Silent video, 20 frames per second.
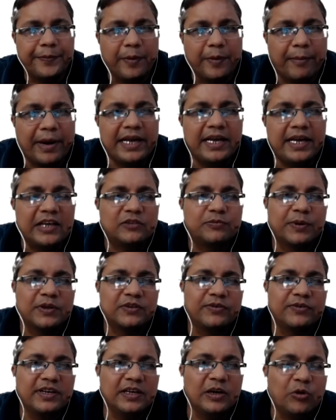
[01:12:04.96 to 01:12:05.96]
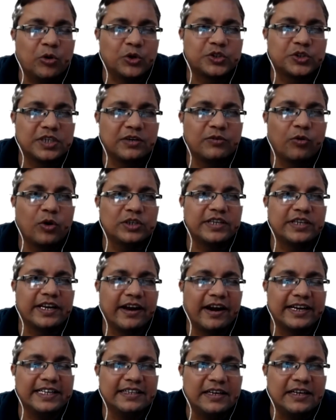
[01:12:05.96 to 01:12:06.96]
my specific question was
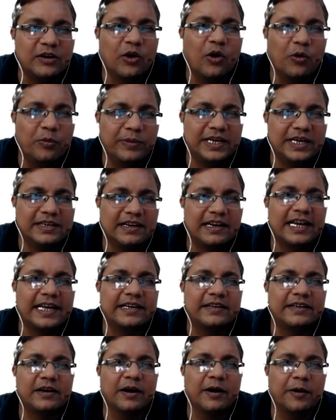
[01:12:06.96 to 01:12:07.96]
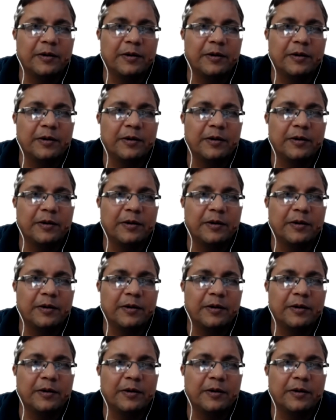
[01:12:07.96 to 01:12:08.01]
regarding the government, like